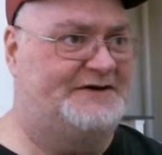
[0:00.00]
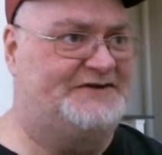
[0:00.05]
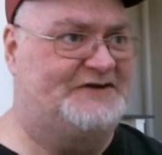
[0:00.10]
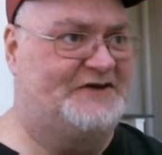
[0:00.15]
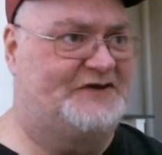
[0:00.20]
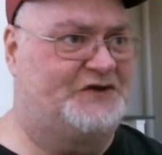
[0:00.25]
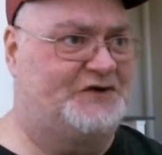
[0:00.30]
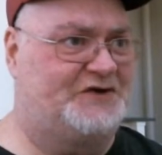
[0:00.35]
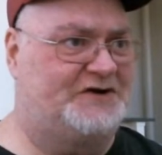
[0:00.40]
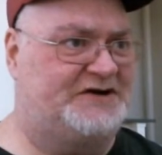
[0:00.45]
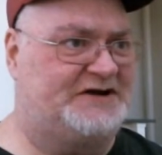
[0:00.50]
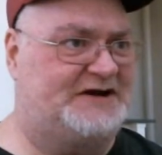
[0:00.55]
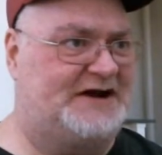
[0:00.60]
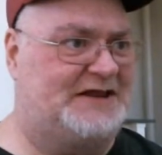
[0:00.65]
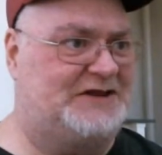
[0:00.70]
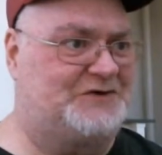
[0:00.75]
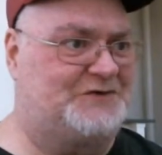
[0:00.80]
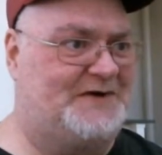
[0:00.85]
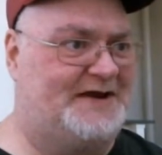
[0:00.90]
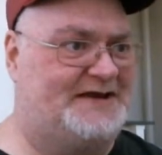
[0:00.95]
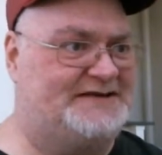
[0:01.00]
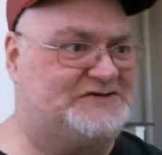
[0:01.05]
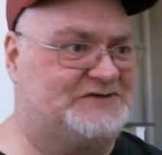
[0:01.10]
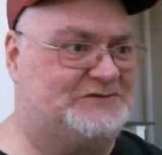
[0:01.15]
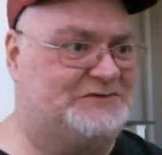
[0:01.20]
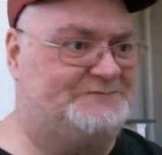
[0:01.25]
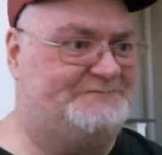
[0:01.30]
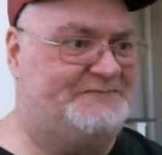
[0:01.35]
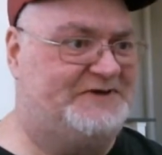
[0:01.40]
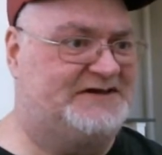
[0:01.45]
it's a $30
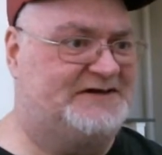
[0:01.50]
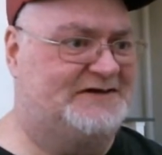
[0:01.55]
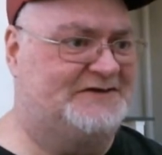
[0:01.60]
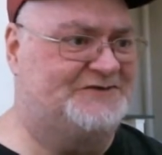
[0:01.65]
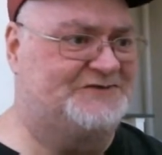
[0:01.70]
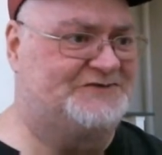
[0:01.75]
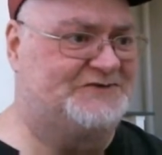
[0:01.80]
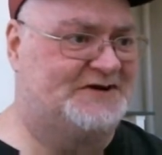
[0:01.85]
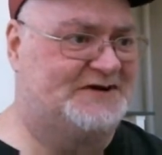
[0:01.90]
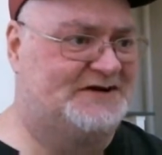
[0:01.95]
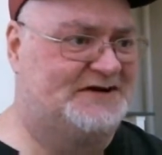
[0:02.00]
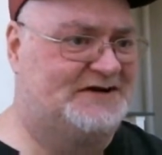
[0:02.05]
rental because